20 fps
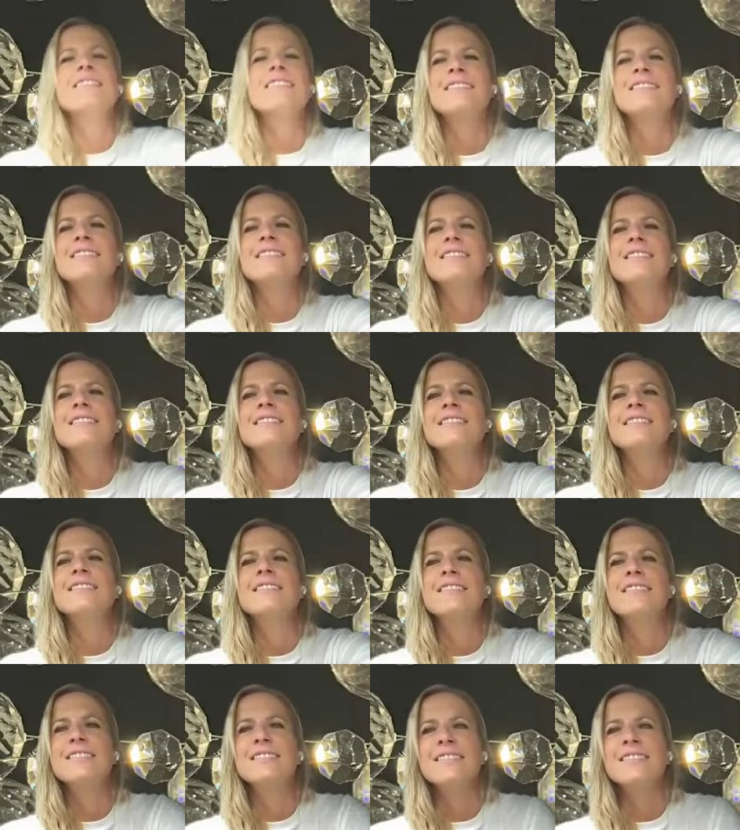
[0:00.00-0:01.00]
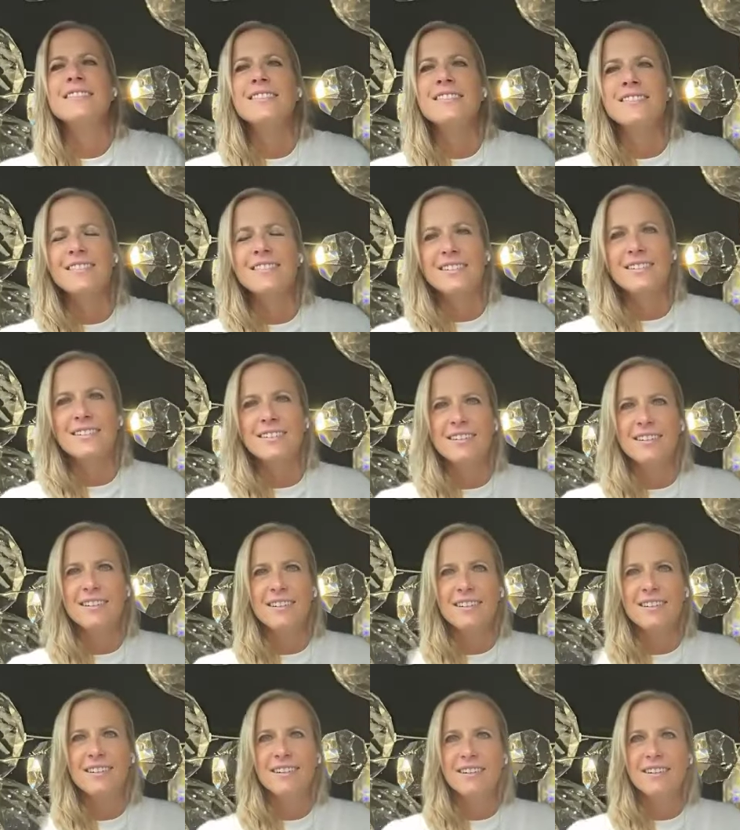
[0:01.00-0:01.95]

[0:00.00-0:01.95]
(silence)